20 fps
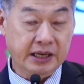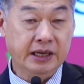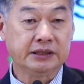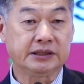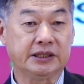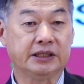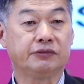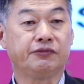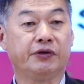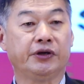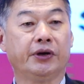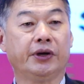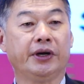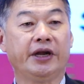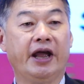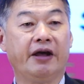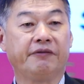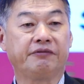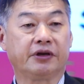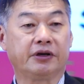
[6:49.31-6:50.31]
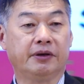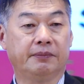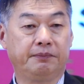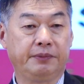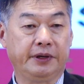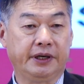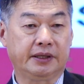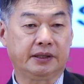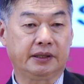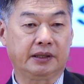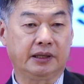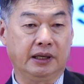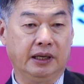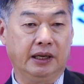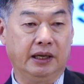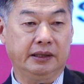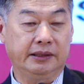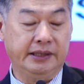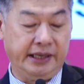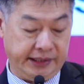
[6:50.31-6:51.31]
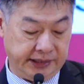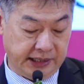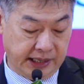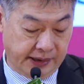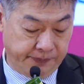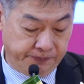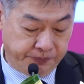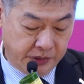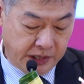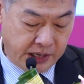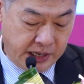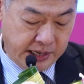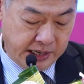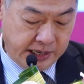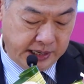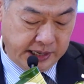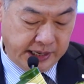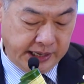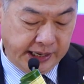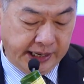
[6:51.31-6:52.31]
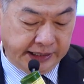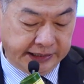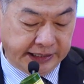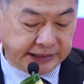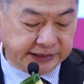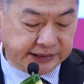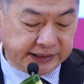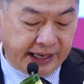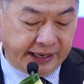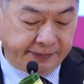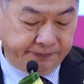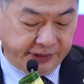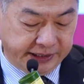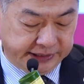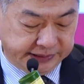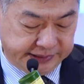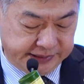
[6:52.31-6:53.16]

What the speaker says: since we don't have the complete data. Next slide, please.